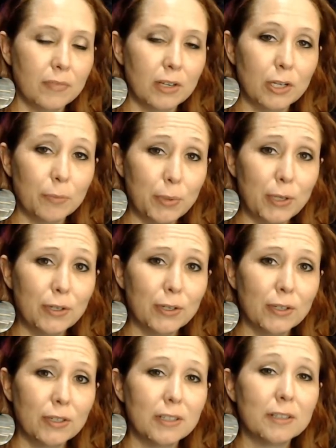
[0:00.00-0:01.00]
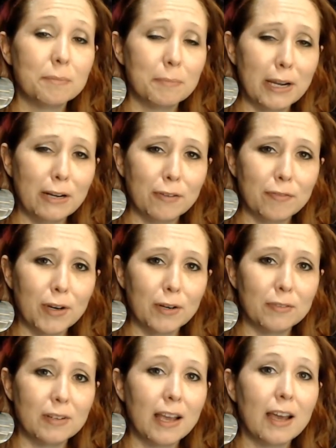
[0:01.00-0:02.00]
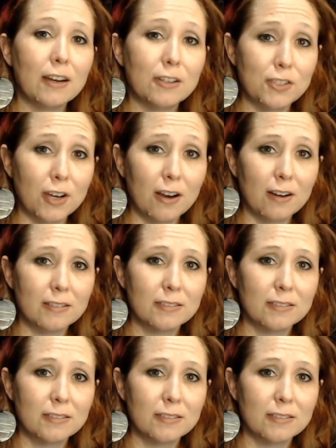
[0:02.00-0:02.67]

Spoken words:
Computer, microphone, and a DAW